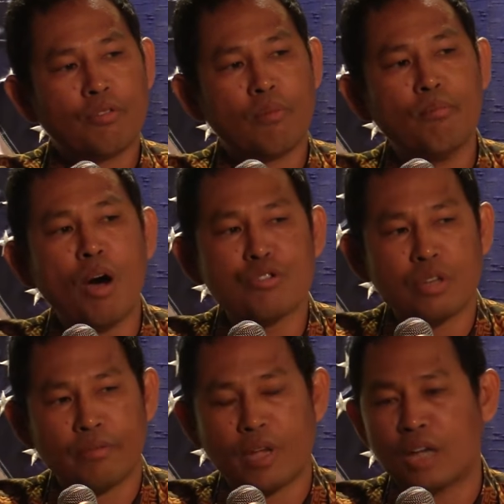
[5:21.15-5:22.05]
for
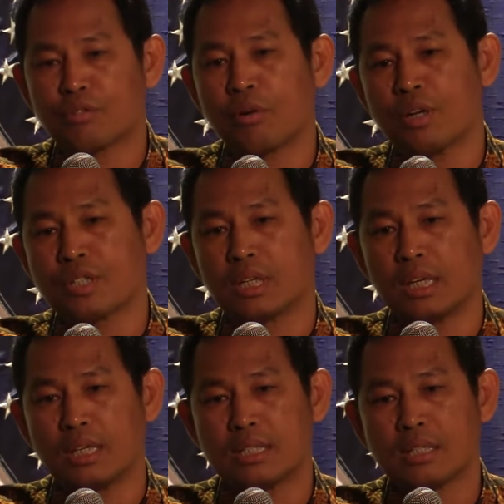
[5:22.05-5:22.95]
most of the
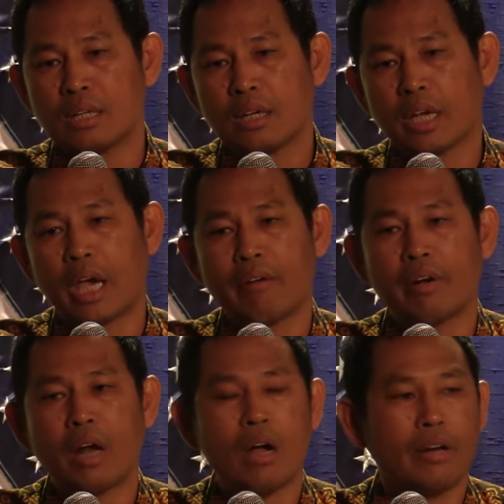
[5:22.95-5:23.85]
atrocities
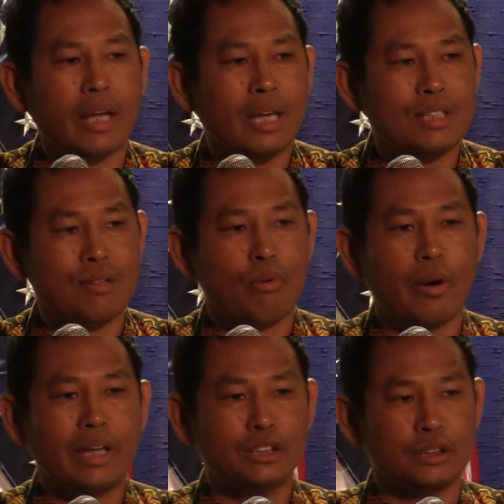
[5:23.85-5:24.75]
carried out against the
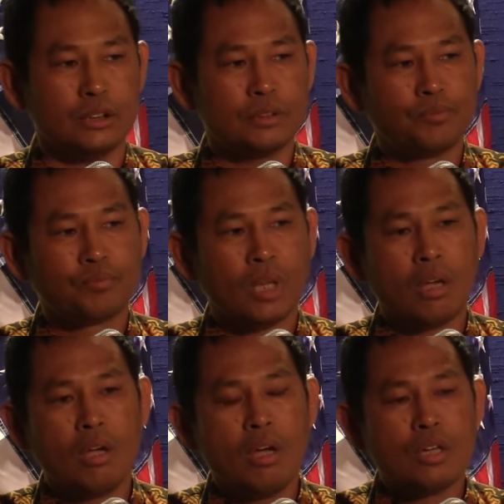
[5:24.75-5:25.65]
Rohingyas.
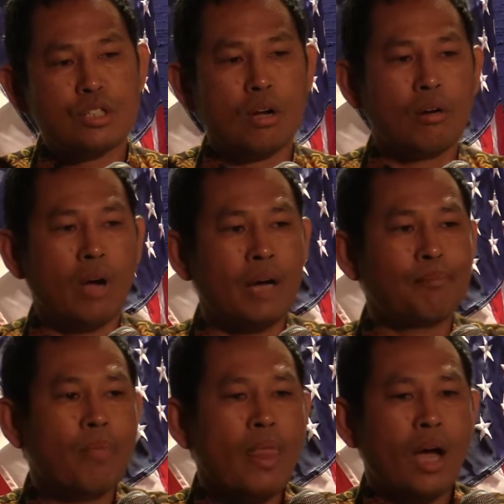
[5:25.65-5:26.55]
So
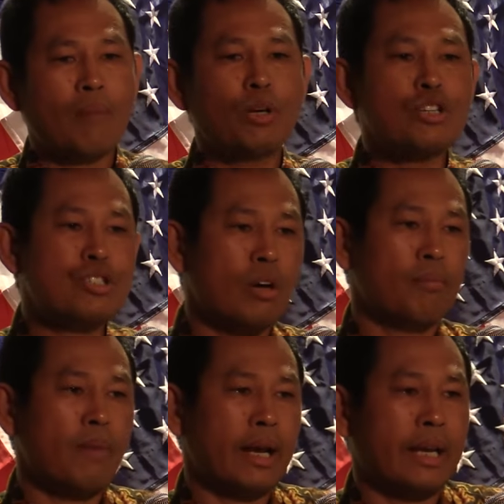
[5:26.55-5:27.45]
I'm going to
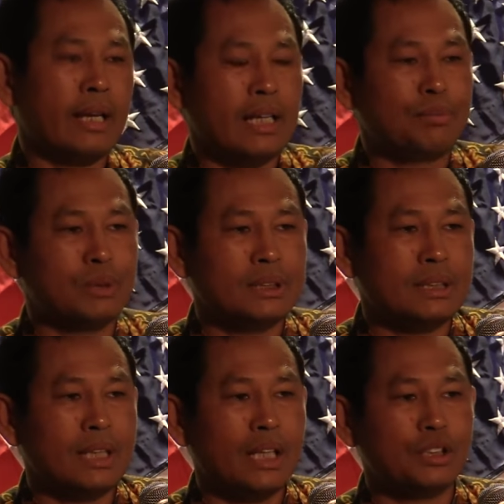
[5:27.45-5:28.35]
stop my English
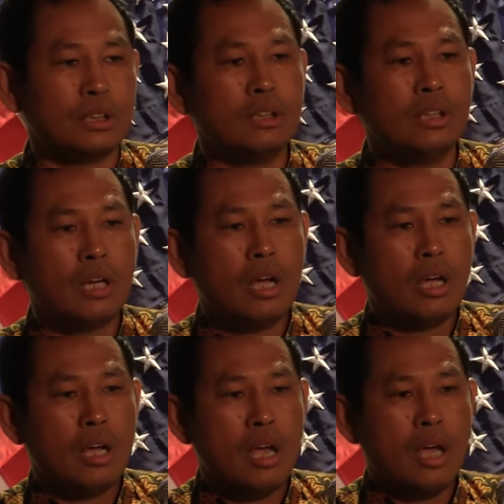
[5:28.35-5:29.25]
presentation,
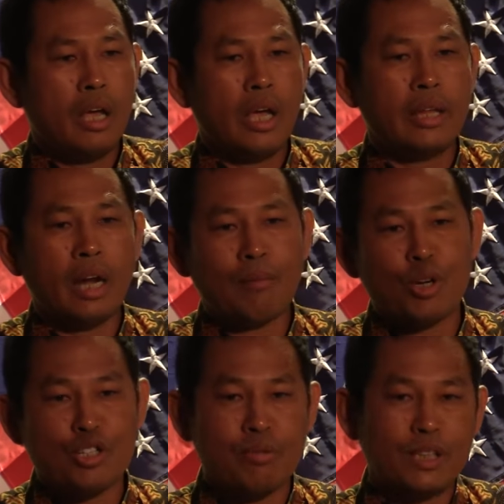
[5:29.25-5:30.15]
and then I'm
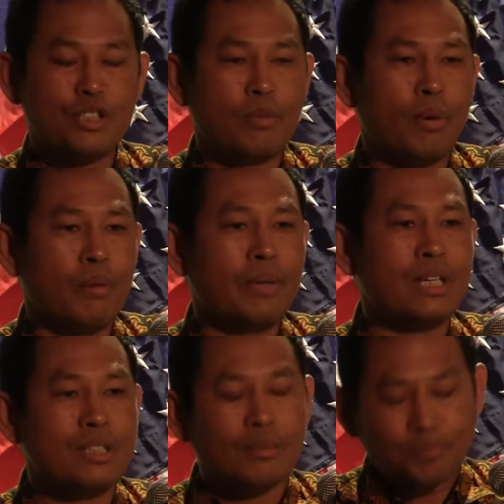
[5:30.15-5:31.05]
going to switch to
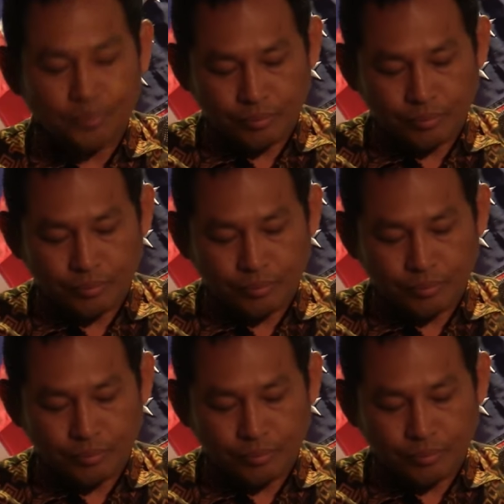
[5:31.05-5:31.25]
Burmese.